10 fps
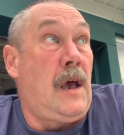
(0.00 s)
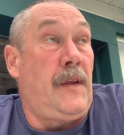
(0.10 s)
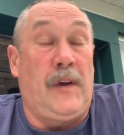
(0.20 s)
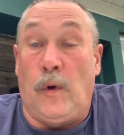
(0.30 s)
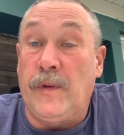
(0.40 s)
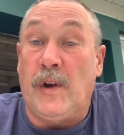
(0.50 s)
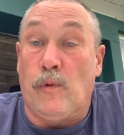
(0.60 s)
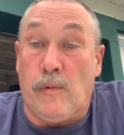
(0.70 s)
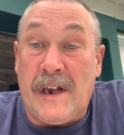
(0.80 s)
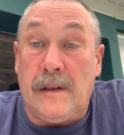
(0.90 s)
The only
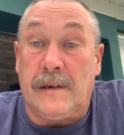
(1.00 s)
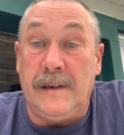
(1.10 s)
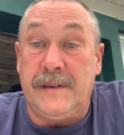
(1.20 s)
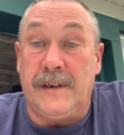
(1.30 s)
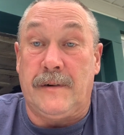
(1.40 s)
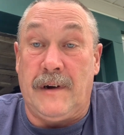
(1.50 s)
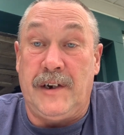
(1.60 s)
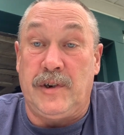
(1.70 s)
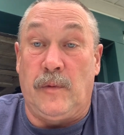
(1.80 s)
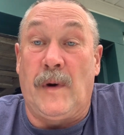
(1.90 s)
real
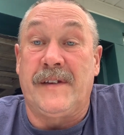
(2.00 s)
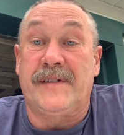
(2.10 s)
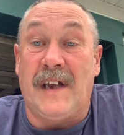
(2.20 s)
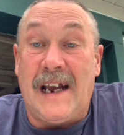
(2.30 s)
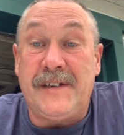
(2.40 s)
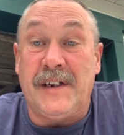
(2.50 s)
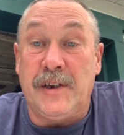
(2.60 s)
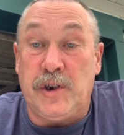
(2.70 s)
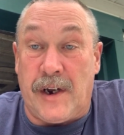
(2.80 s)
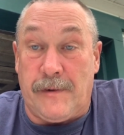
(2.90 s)
consideration when sizing a
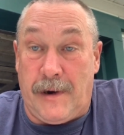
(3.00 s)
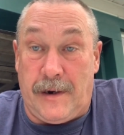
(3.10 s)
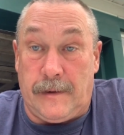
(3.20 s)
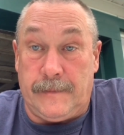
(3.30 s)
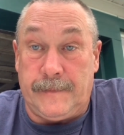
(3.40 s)
generator,